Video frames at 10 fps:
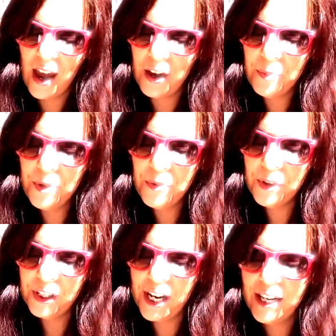I hope you
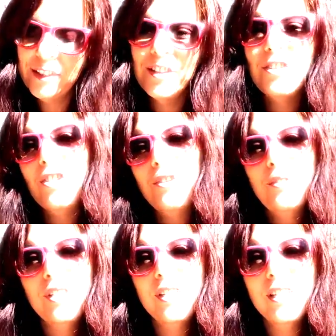realize that
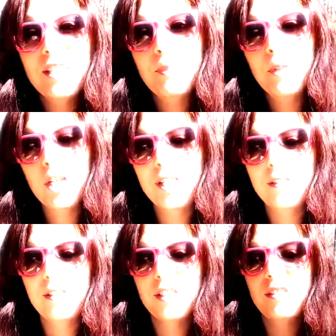those
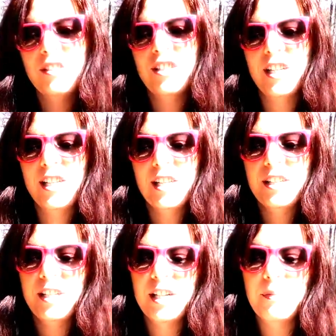experiences did
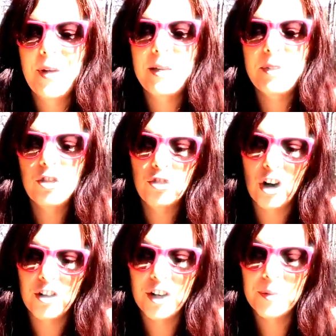indeed make me
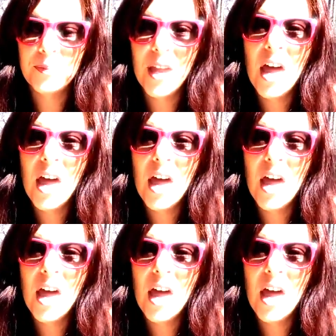stronger